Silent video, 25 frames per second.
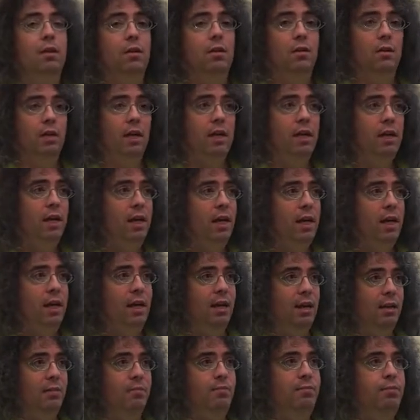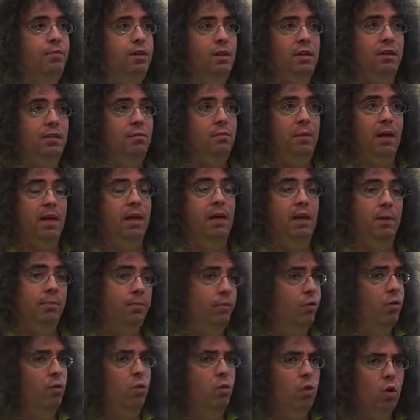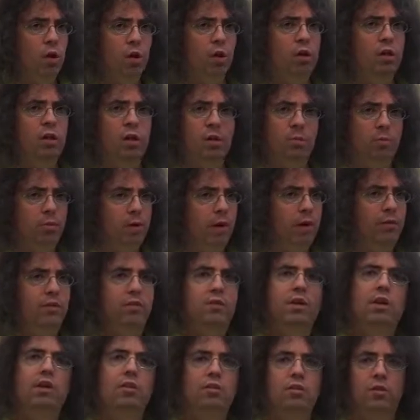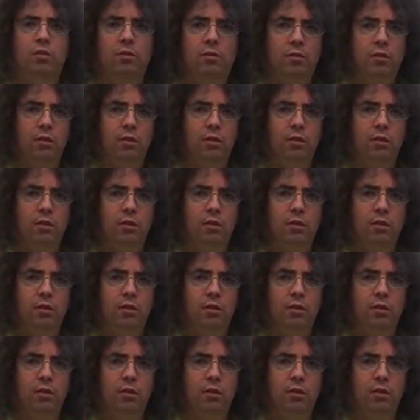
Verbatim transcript: Okay, and I didn't make up the word improvisation,